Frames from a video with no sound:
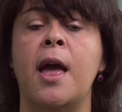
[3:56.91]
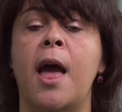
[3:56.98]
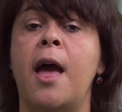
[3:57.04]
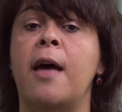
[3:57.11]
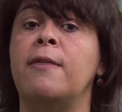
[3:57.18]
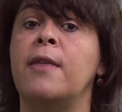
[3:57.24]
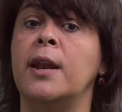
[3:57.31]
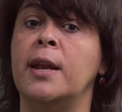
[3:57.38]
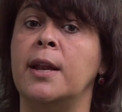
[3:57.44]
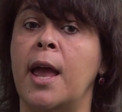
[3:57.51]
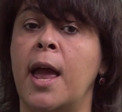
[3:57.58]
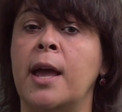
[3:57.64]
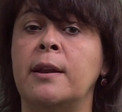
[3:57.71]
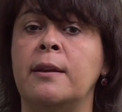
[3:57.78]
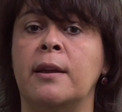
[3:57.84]
and then an
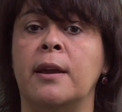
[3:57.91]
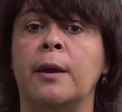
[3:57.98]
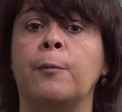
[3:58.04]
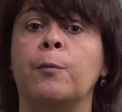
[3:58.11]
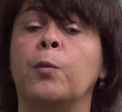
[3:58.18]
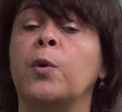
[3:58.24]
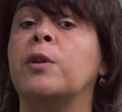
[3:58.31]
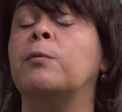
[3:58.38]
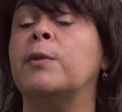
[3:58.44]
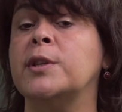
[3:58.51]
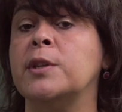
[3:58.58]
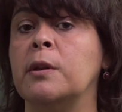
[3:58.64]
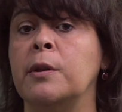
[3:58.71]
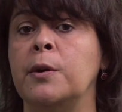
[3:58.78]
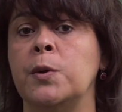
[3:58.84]
ending with a
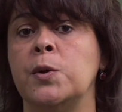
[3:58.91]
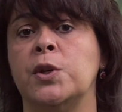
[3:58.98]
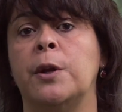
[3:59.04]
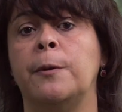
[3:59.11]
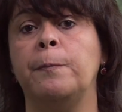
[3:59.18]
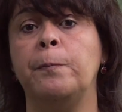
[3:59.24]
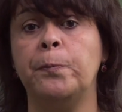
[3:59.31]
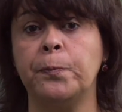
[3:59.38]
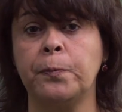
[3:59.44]
resolution.